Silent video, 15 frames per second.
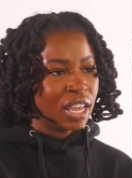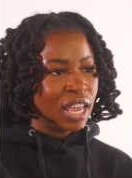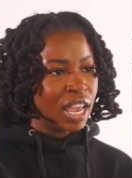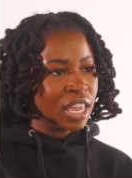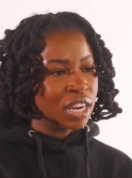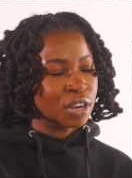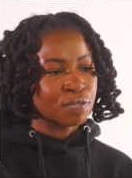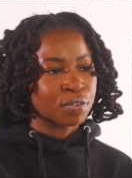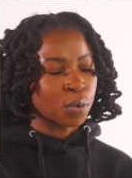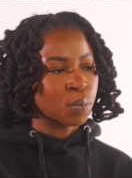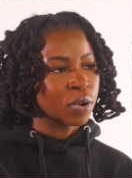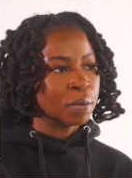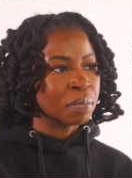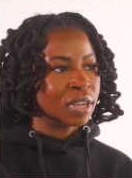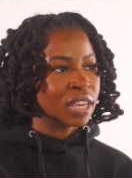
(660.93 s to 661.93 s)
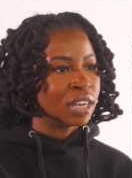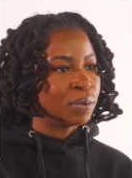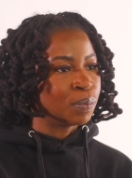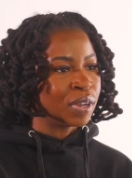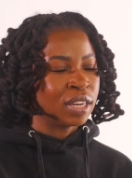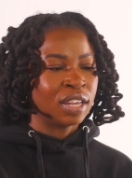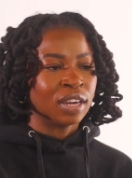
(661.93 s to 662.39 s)
And then for women,
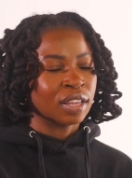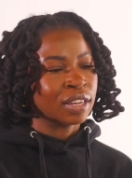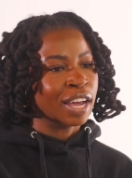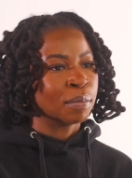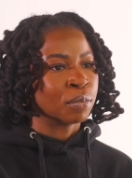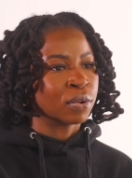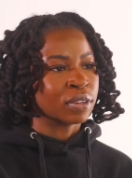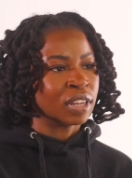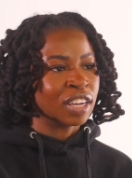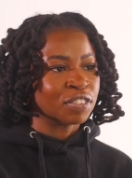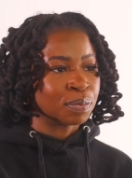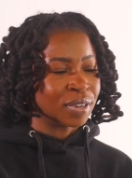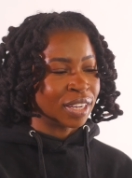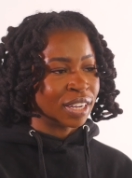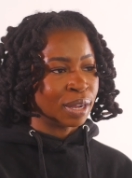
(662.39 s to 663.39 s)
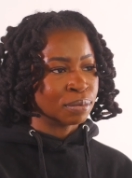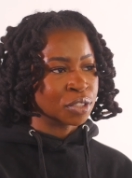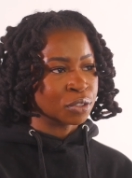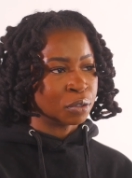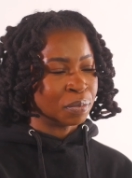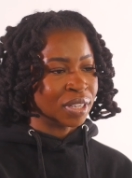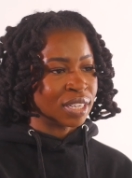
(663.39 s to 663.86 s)
we need a lot more love when it comes
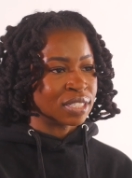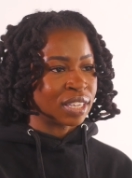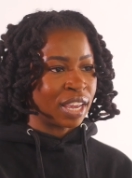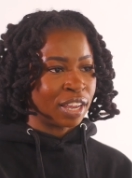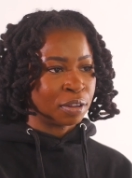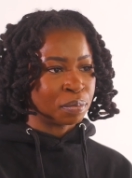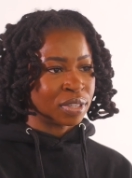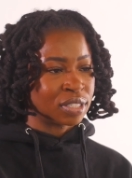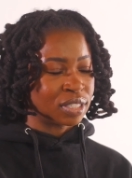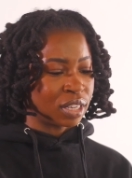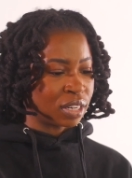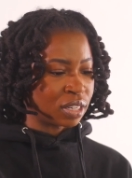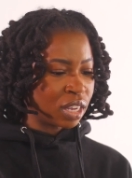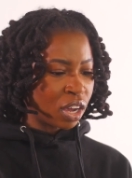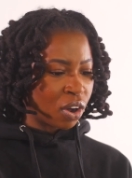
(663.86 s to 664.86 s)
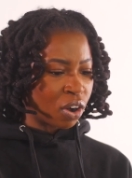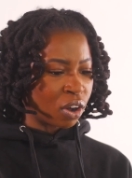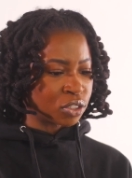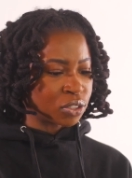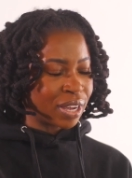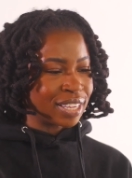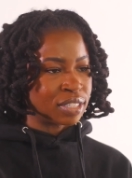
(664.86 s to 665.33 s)
to it, because cannabis
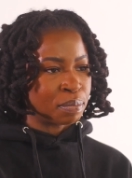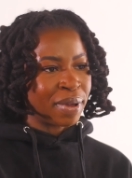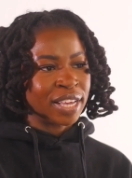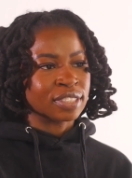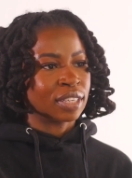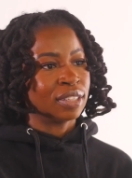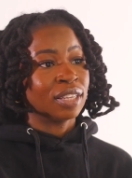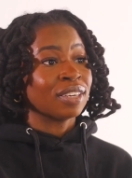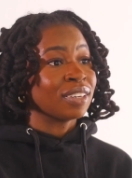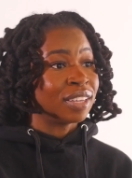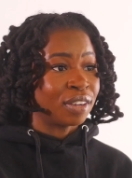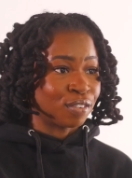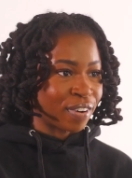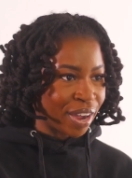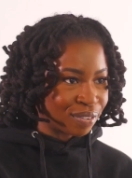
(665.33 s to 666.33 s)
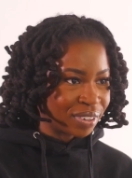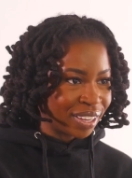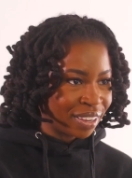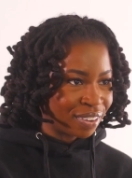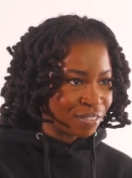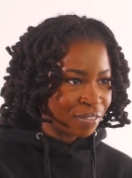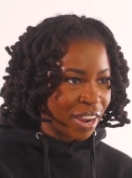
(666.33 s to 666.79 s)
also has a masculinity around
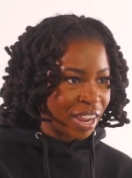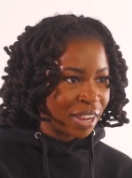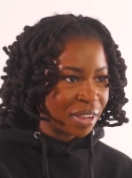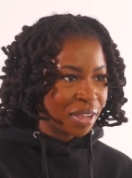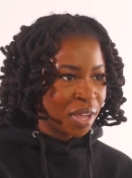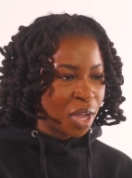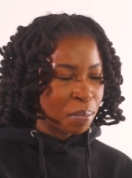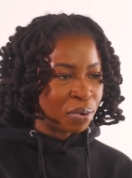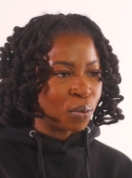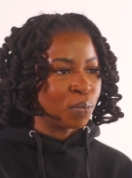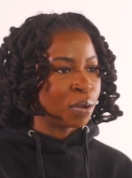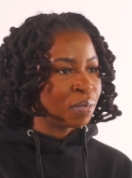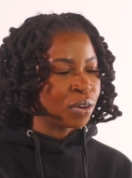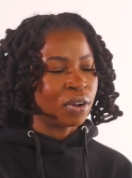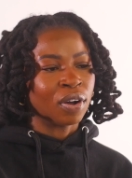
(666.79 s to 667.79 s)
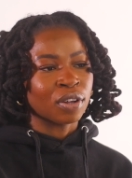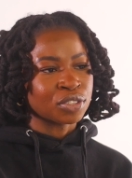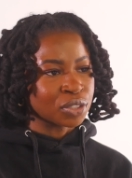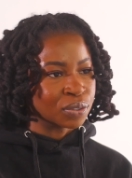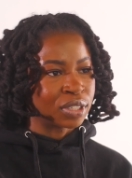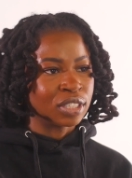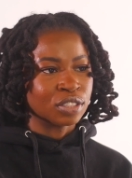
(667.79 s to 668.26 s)
it, right? But women
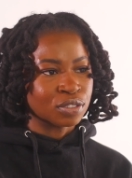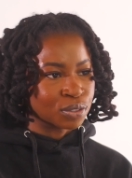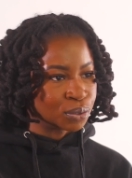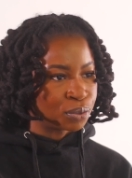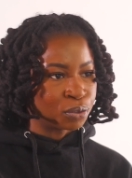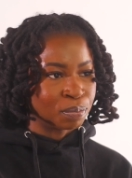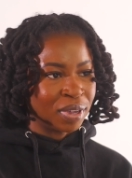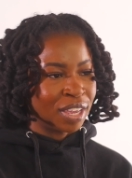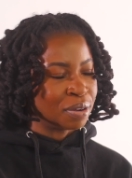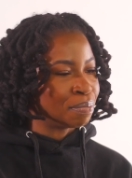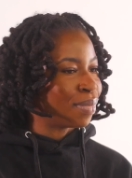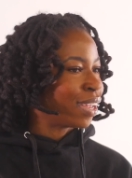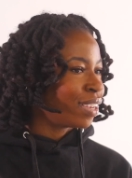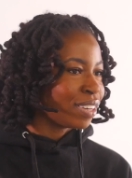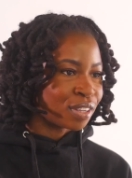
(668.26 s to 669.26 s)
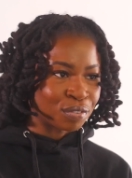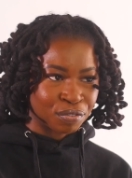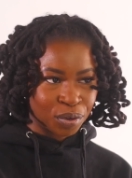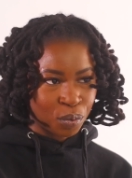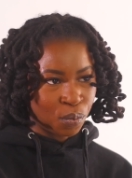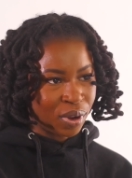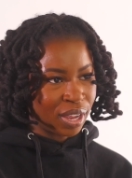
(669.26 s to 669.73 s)
also consume in many
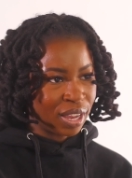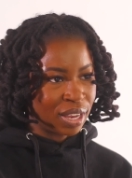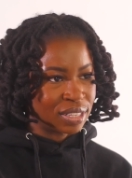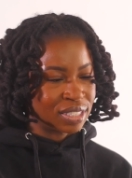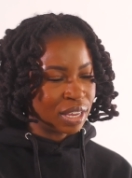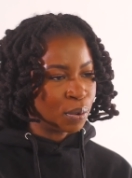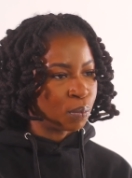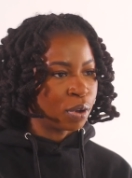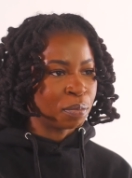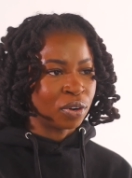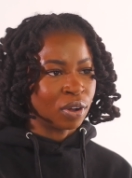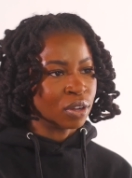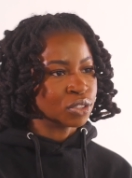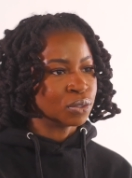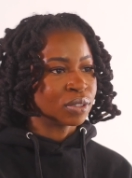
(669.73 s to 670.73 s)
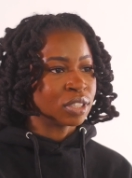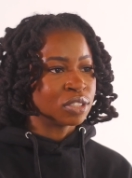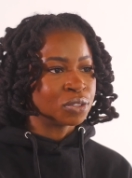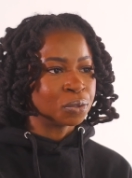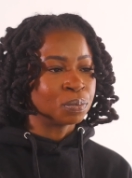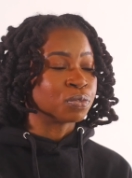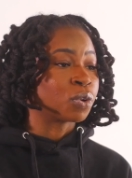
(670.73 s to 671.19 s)
different ways, and women also
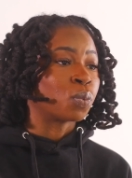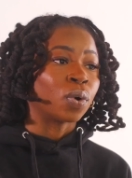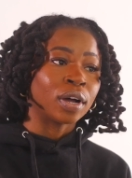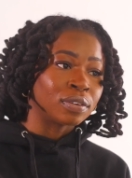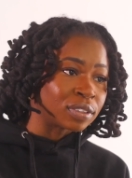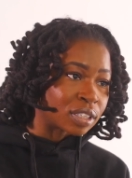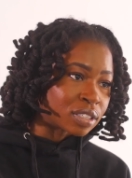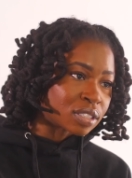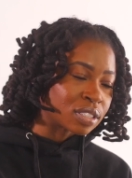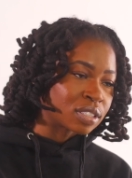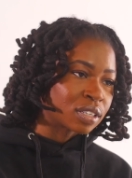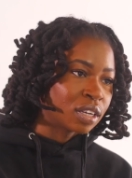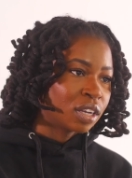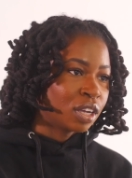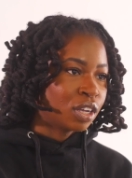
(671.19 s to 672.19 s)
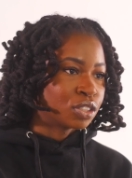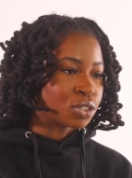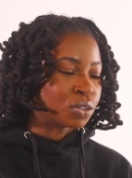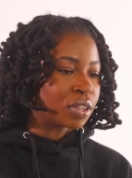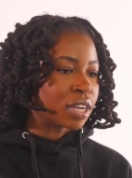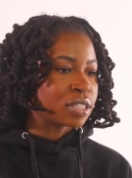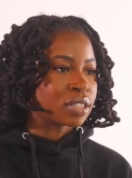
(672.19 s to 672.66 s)
consume for wellness.
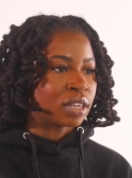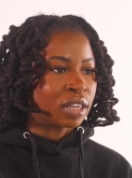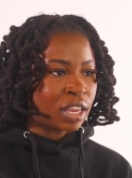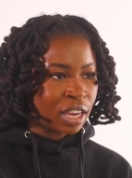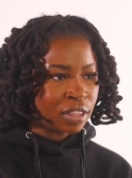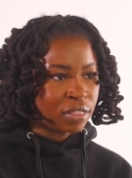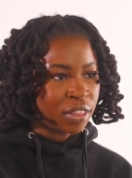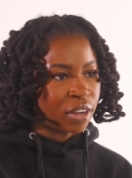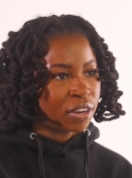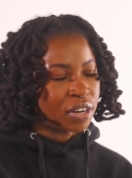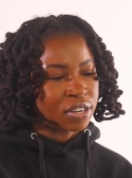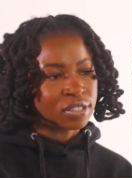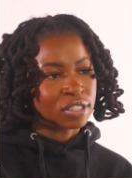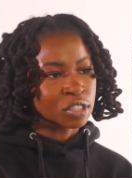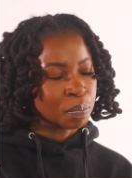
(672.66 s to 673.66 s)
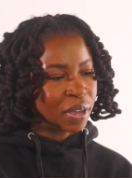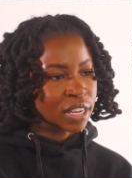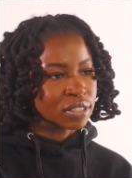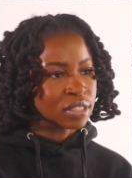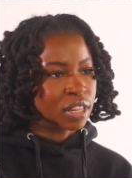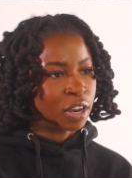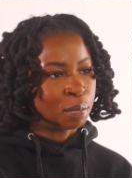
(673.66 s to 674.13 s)
So there's a lane there and there's a
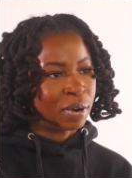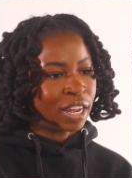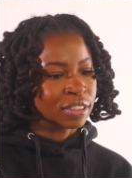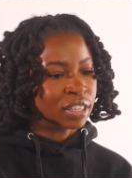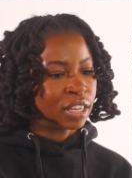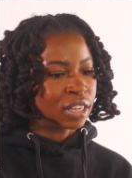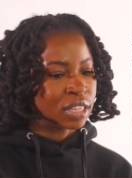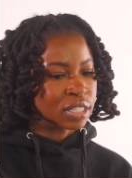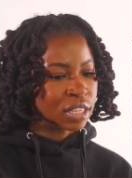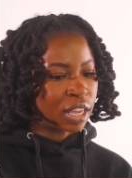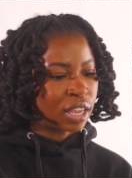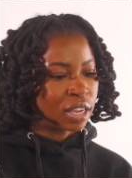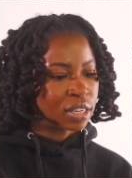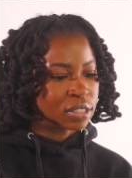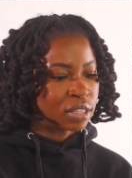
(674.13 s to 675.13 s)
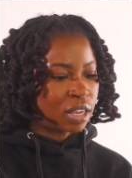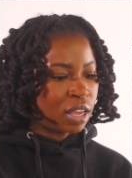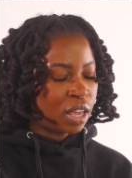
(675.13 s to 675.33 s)
space there, but I think it takes,